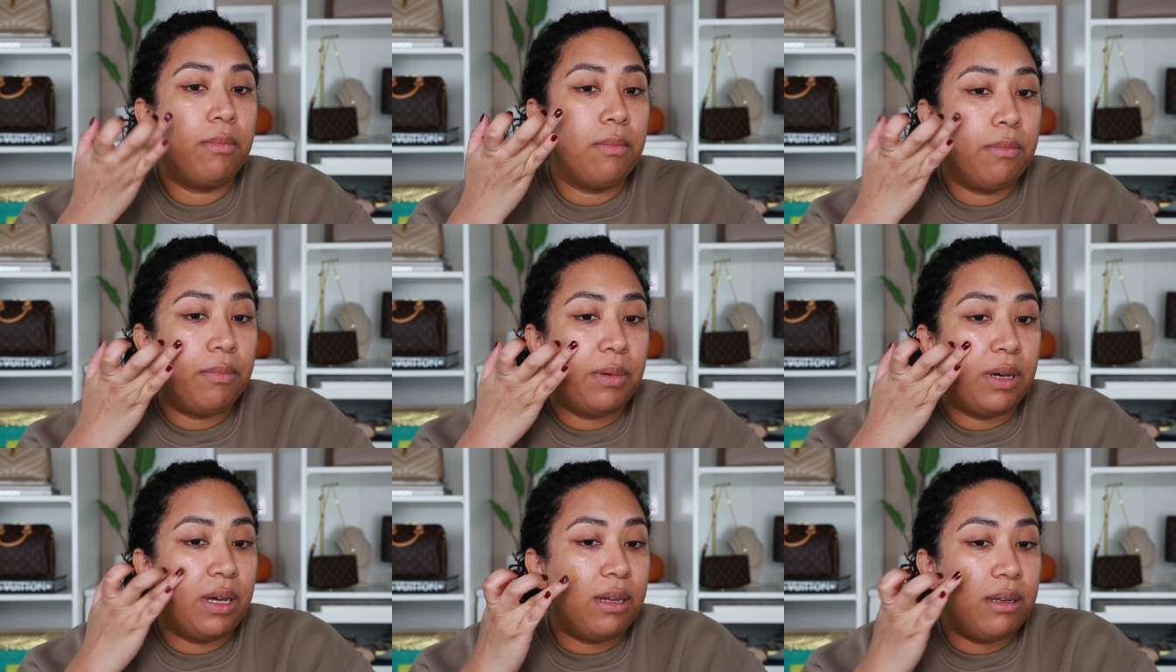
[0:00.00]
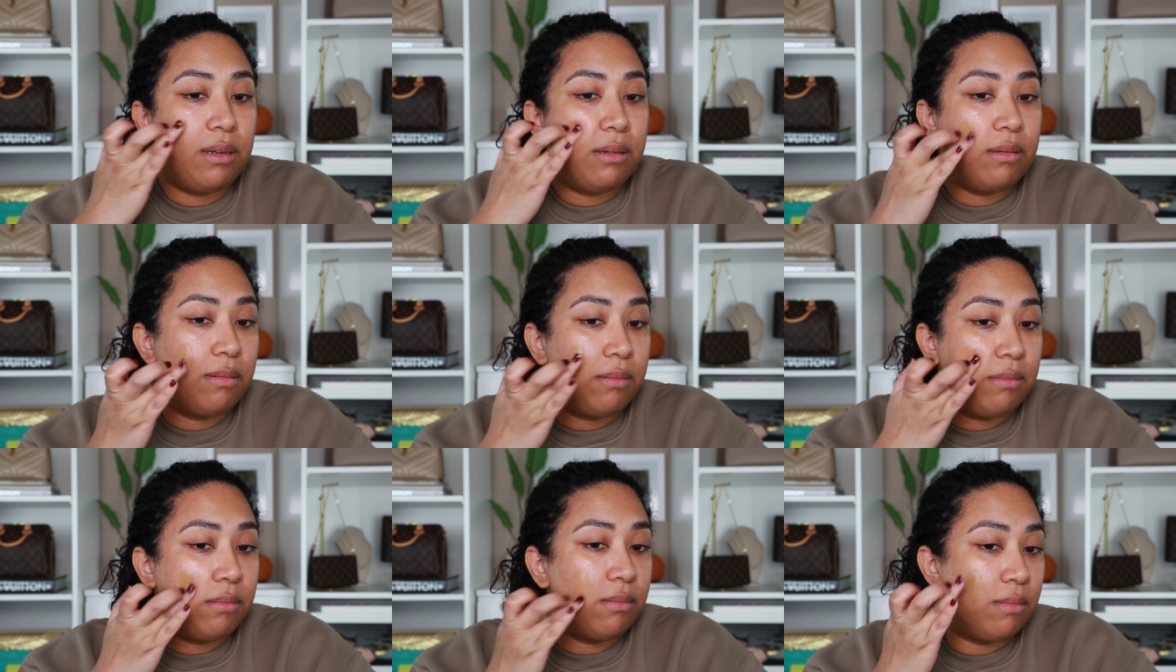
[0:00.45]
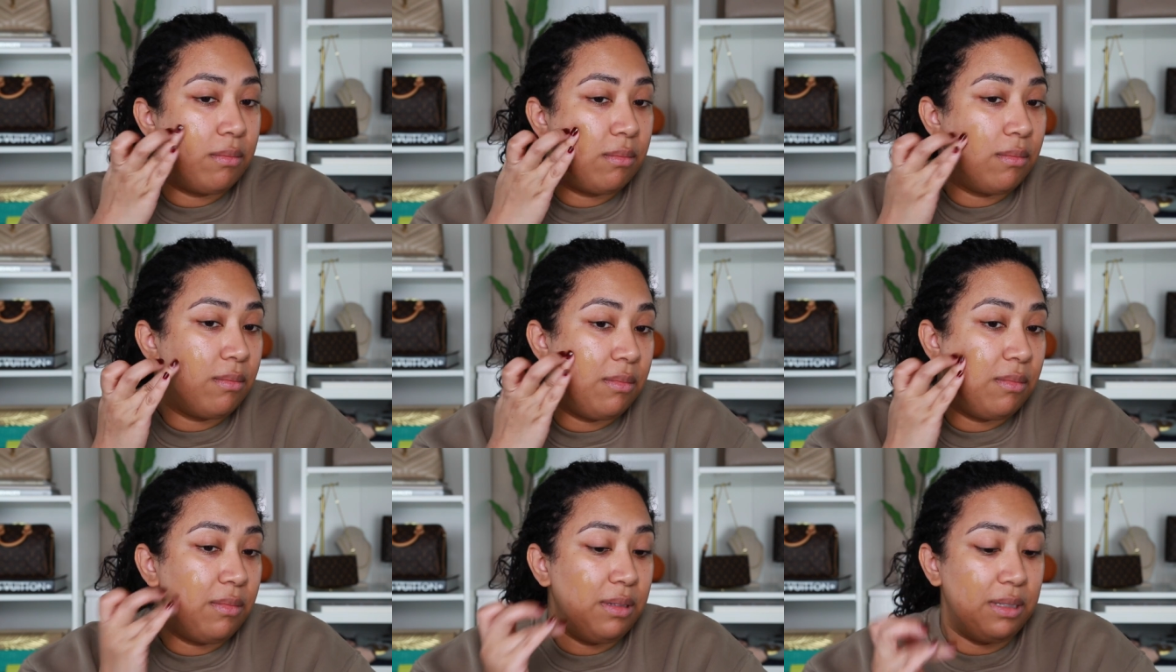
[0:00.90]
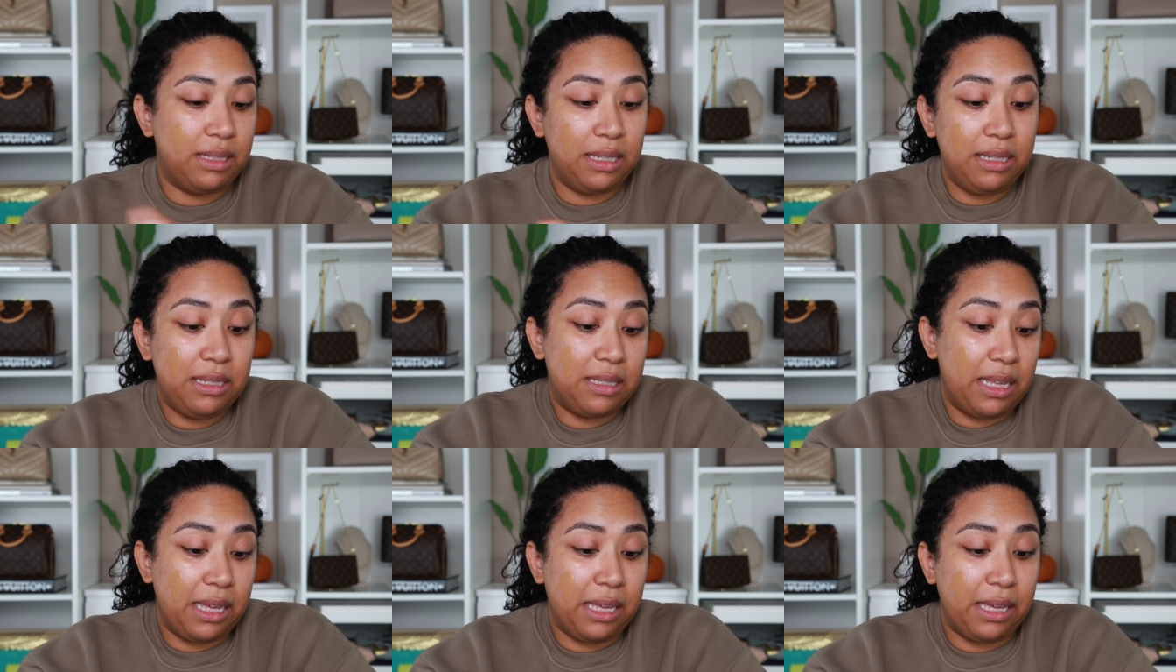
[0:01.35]
but
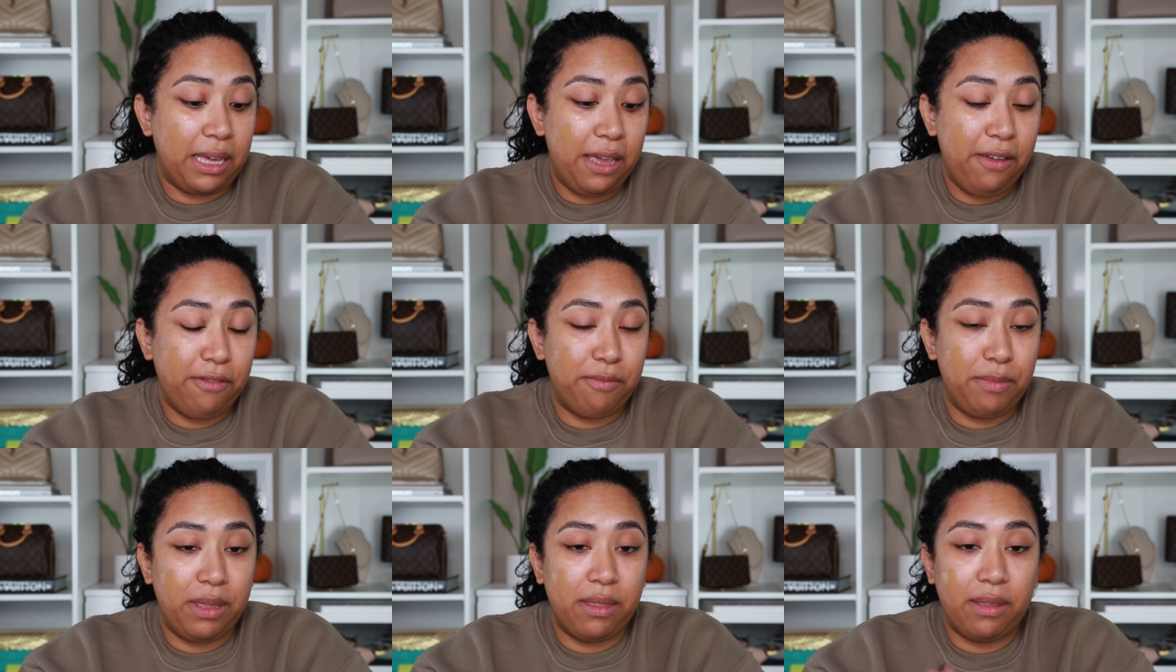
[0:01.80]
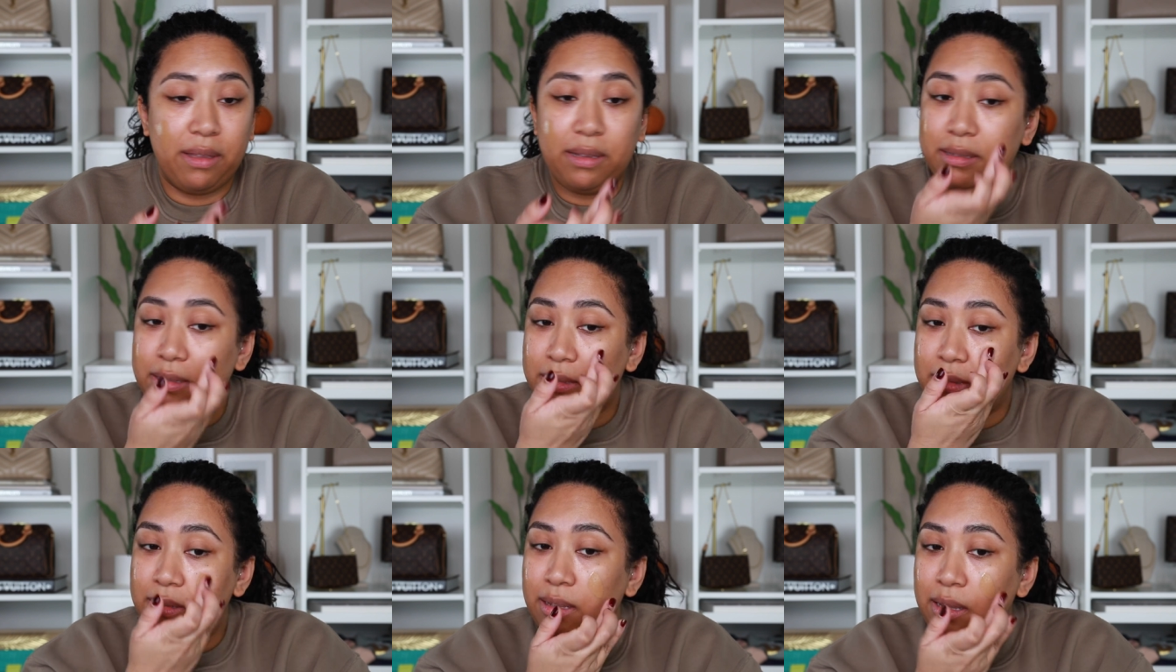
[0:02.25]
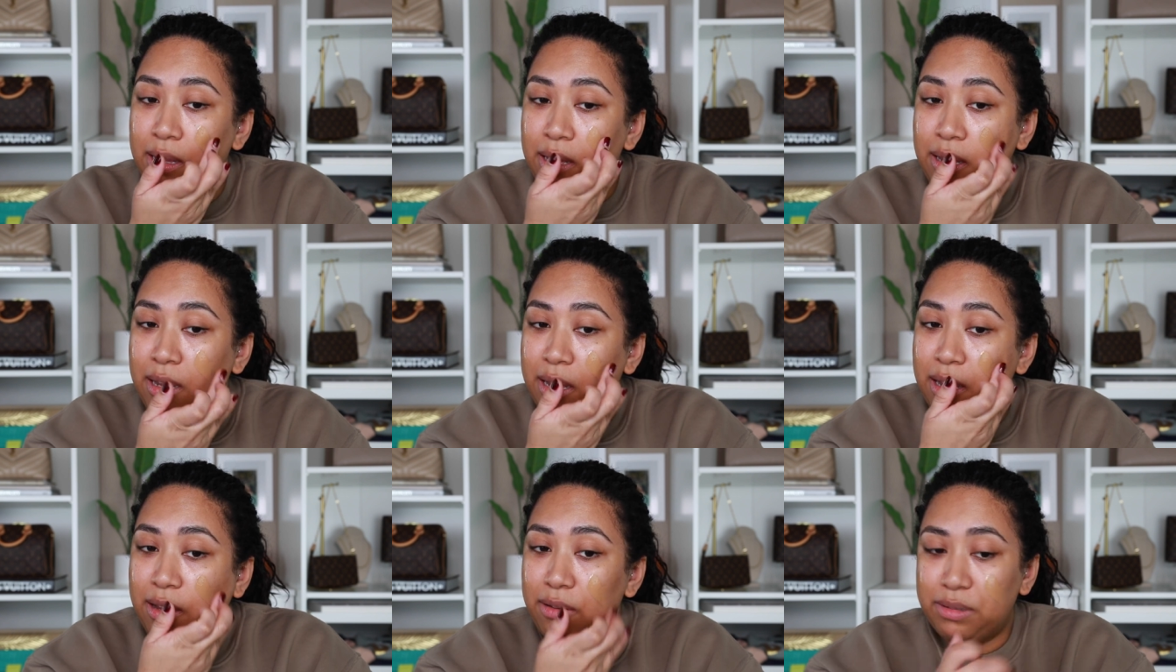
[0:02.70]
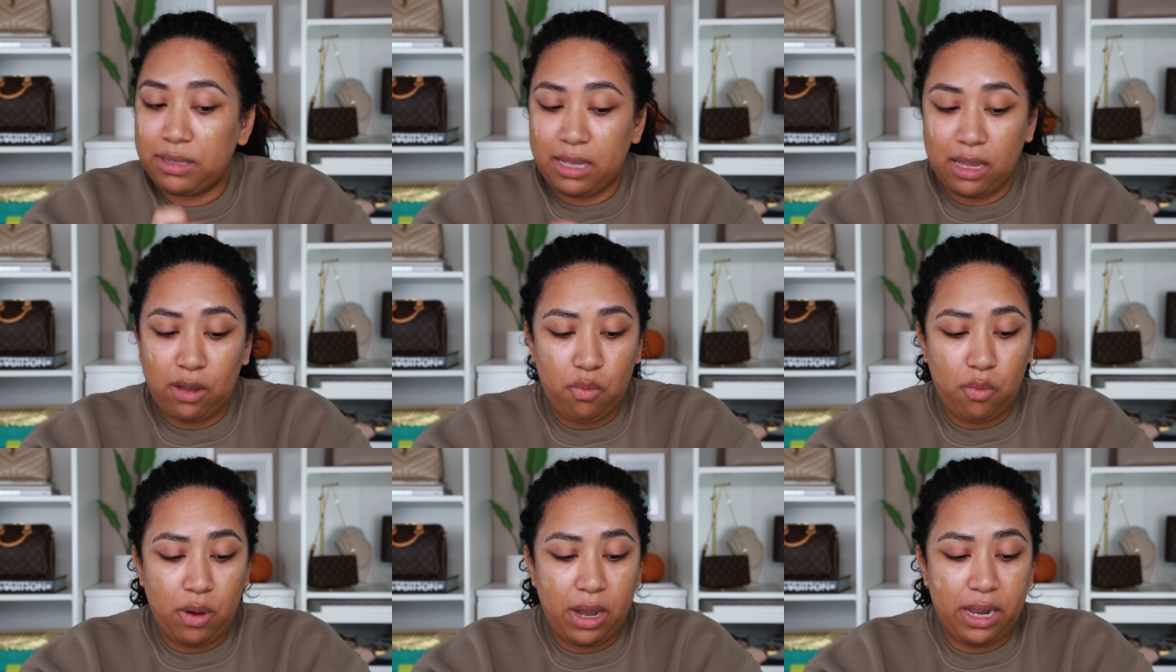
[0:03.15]
since they gave me this, I was
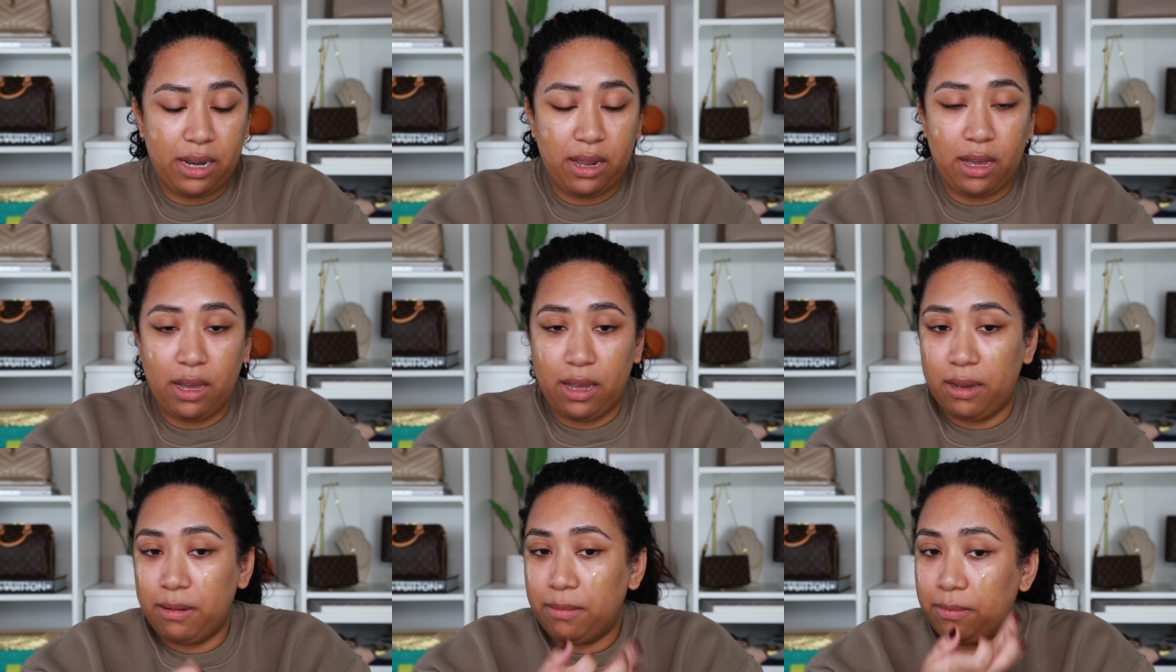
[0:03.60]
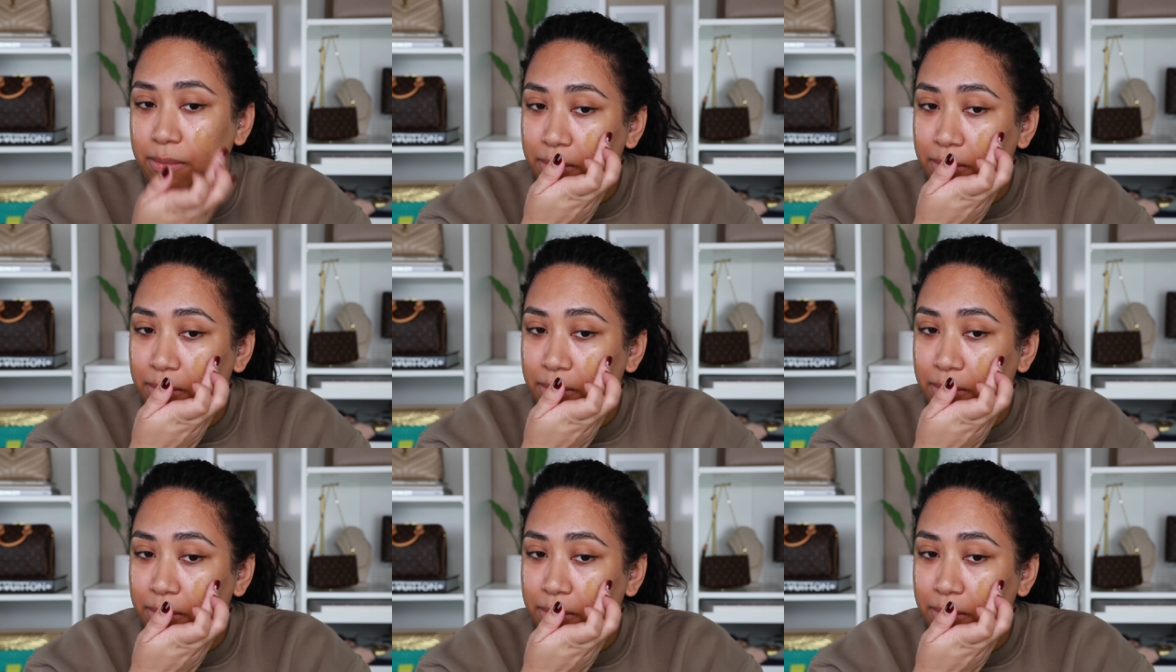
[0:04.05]
like, why not?